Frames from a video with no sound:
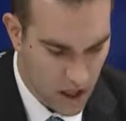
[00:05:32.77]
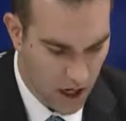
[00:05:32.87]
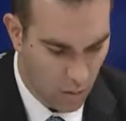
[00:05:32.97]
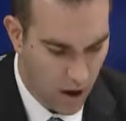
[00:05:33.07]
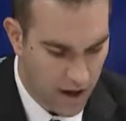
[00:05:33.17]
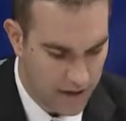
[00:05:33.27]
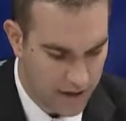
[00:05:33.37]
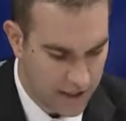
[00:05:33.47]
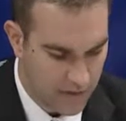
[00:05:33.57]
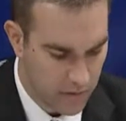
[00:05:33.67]
I wanted to
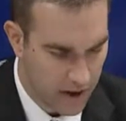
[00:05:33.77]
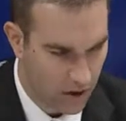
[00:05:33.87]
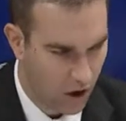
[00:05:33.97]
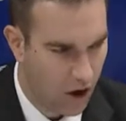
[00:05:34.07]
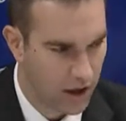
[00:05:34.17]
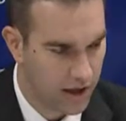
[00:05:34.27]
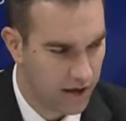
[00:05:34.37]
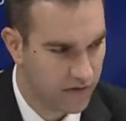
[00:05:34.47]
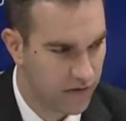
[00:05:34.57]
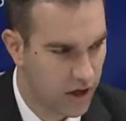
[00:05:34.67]
leave him there long
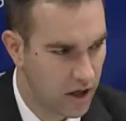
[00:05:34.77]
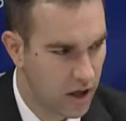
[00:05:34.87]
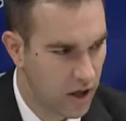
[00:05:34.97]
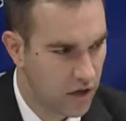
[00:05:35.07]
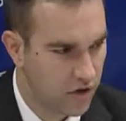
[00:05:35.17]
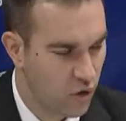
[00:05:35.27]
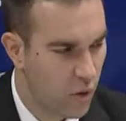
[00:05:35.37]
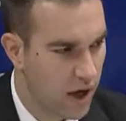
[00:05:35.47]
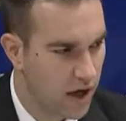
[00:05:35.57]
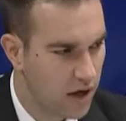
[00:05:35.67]
enough to
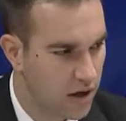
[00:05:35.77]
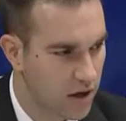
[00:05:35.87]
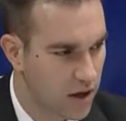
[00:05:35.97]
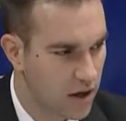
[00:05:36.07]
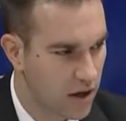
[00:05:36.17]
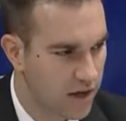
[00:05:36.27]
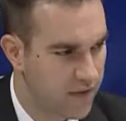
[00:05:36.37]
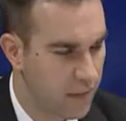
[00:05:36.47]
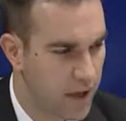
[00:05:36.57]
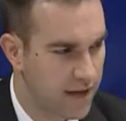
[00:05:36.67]
where if
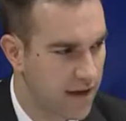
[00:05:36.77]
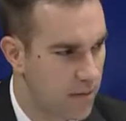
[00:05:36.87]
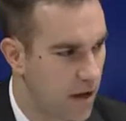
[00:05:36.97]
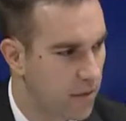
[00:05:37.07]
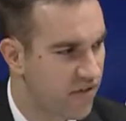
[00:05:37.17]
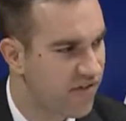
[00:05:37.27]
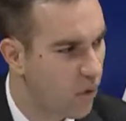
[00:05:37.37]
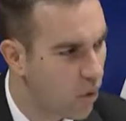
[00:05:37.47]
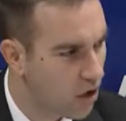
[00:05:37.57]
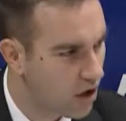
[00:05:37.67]
he picked up number
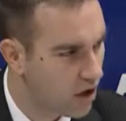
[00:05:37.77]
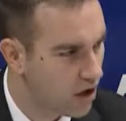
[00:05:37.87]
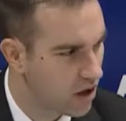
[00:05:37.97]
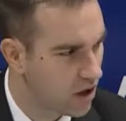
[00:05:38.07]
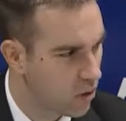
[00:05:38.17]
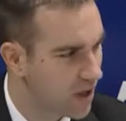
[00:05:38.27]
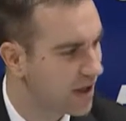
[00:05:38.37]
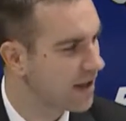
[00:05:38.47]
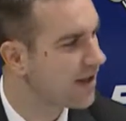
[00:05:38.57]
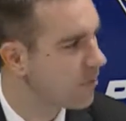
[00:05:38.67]
4, we
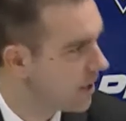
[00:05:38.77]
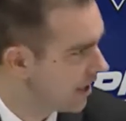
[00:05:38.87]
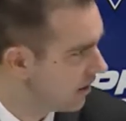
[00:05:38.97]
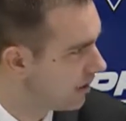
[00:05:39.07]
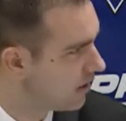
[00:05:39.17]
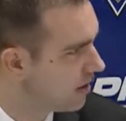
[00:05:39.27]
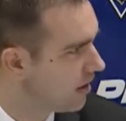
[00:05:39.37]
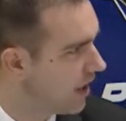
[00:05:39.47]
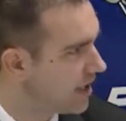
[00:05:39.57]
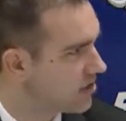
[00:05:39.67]
could leave him in,
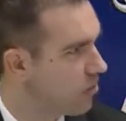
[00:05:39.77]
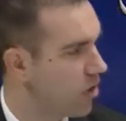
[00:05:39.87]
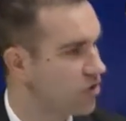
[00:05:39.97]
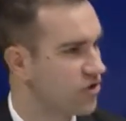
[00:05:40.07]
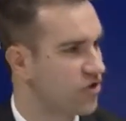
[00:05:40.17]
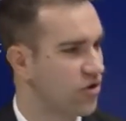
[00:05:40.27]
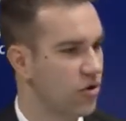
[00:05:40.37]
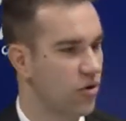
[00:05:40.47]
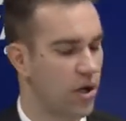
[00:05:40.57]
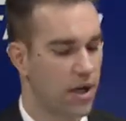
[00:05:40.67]
as opposed
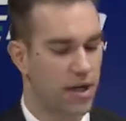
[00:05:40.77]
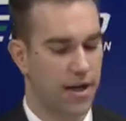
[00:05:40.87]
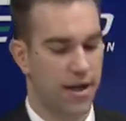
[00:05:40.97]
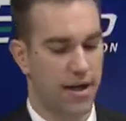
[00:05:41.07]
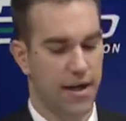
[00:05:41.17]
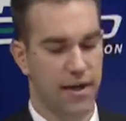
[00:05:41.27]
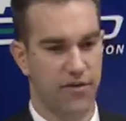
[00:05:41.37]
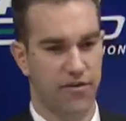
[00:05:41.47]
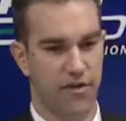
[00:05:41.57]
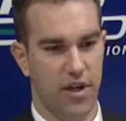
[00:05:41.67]
to if